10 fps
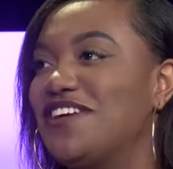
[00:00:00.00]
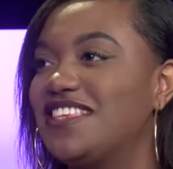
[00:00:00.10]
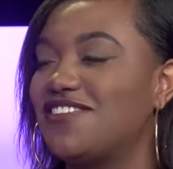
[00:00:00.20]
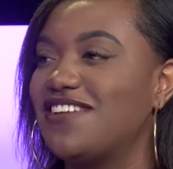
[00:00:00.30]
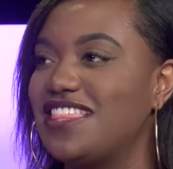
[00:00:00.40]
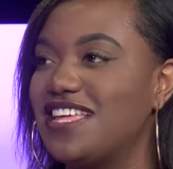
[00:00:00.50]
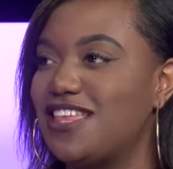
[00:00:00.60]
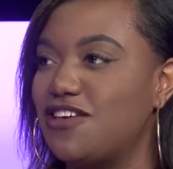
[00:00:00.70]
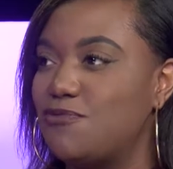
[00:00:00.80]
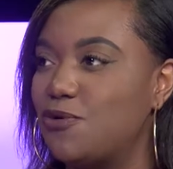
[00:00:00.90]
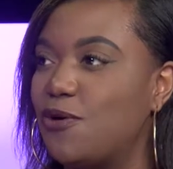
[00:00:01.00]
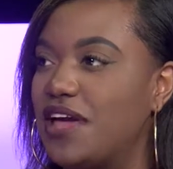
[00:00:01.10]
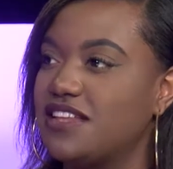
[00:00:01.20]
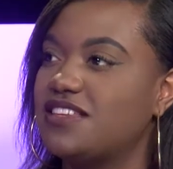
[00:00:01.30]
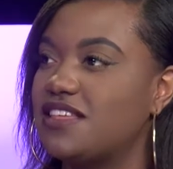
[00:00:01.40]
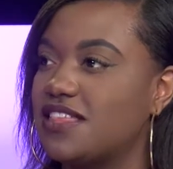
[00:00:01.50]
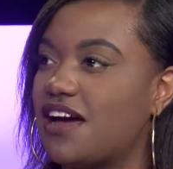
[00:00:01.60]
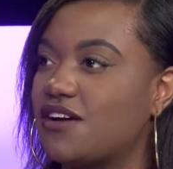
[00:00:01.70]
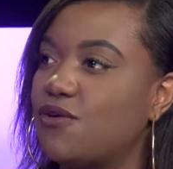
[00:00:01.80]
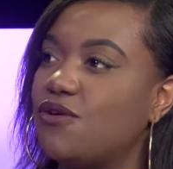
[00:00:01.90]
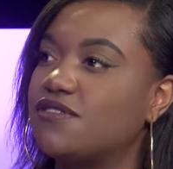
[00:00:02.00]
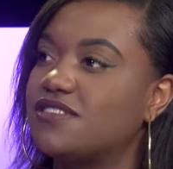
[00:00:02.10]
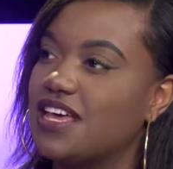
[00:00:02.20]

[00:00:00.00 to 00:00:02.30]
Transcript: Is there anything that you brought into that course,